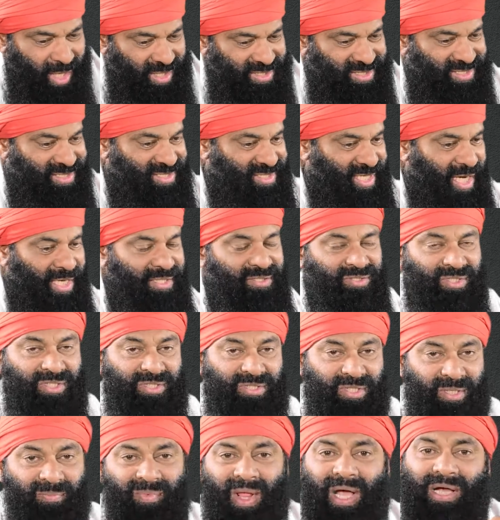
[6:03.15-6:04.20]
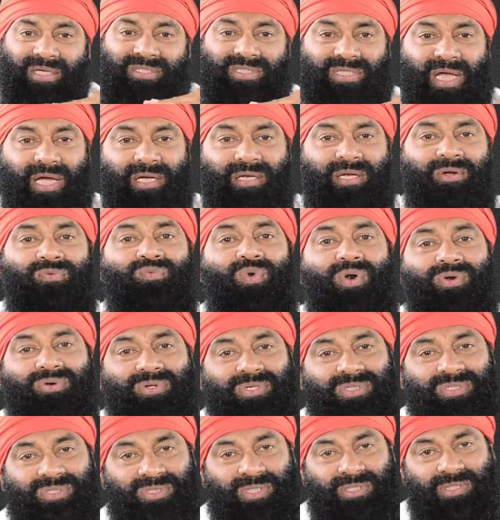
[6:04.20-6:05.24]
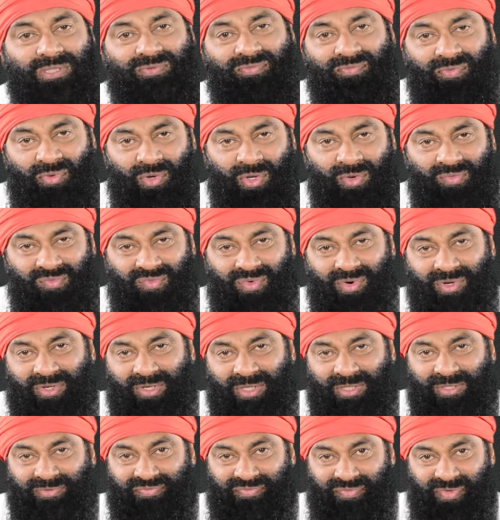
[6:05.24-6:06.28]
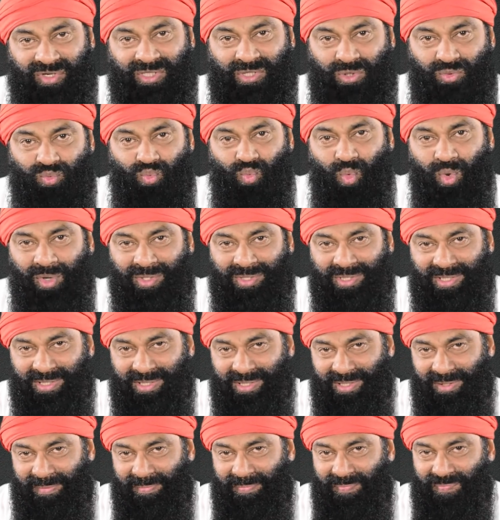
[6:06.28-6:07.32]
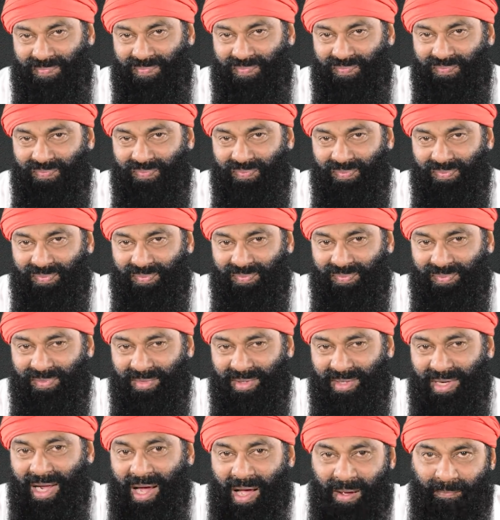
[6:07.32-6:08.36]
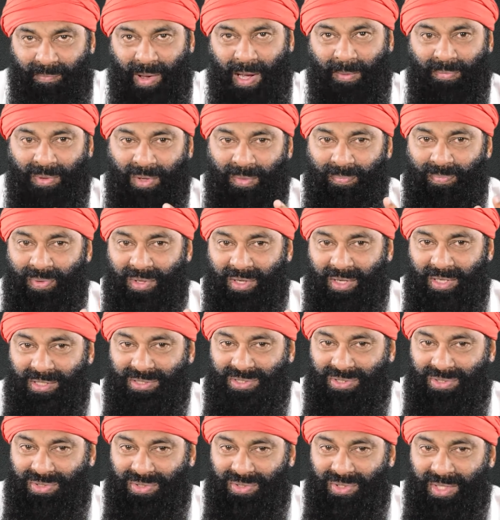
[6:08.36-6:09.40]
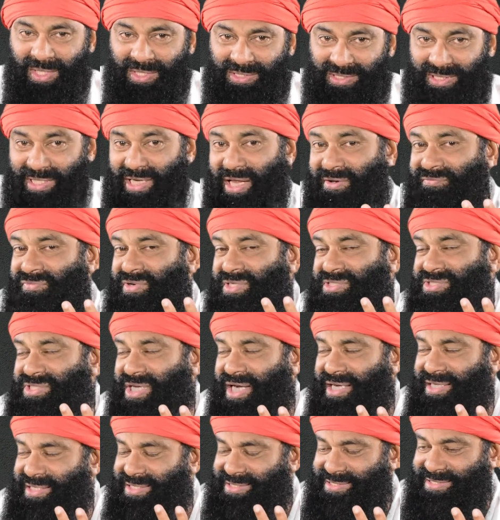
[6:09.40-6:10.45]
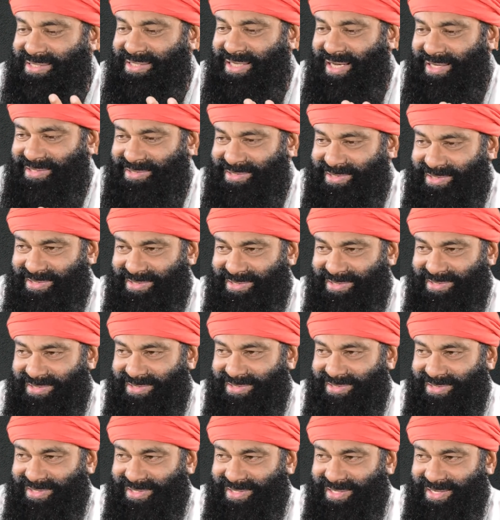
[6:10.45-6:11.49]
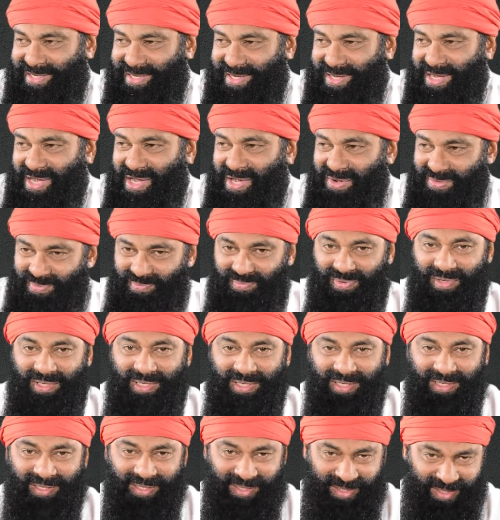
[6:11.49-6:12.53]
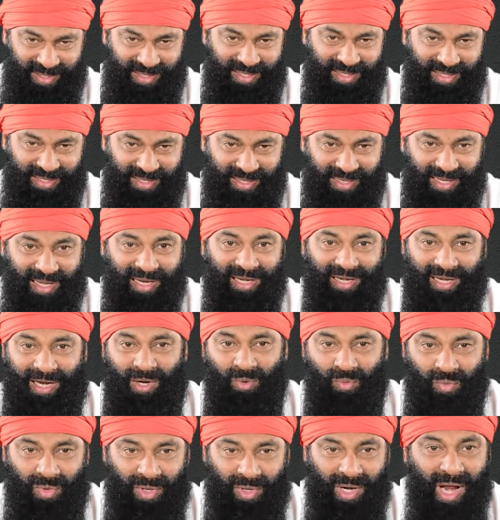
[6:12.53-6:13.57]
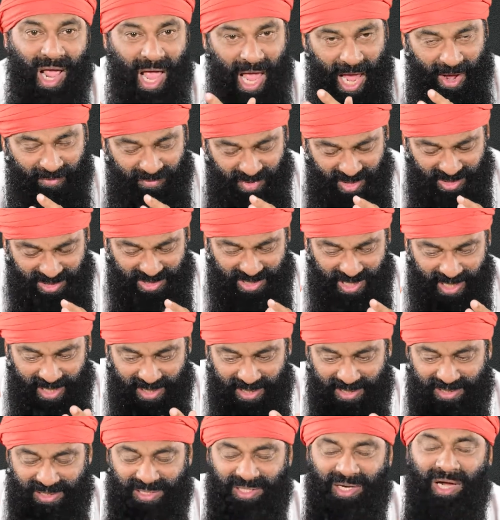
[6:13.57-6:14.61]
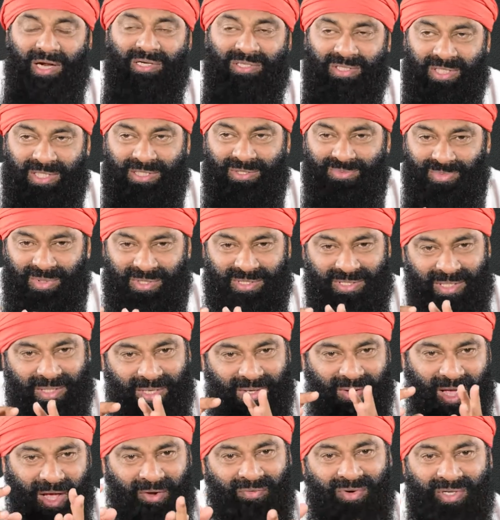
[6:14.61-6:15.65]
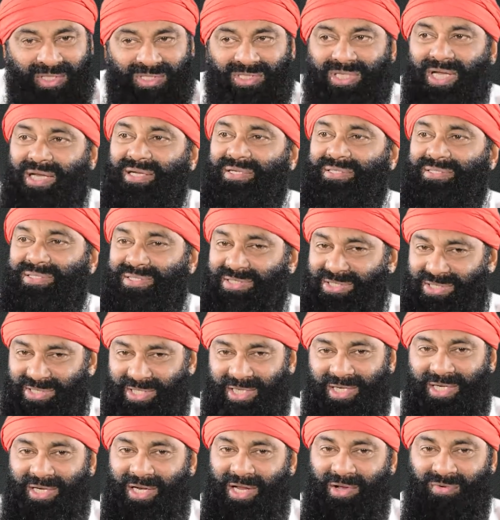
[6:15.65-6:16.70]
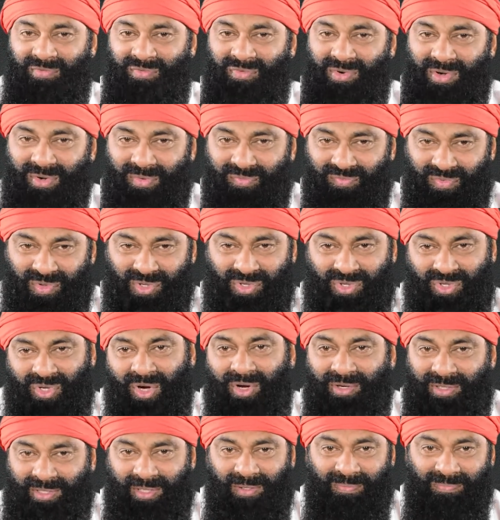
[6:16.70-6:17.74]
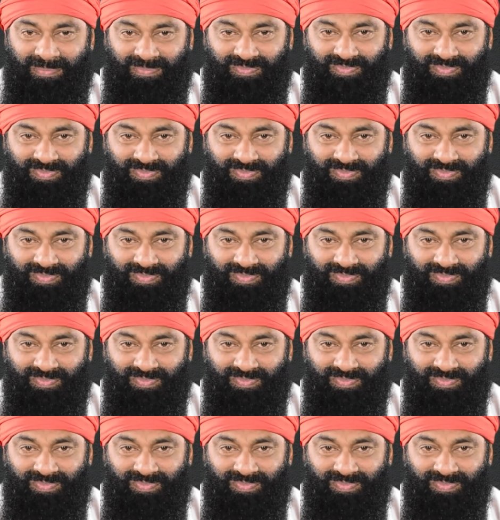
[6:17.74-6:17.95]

are stagnated. Stagnant water stinks, flowing water is fresh water. Pablo Picasso said, every child is an artist. Be a lover. Every child is an artist means every child is a lover without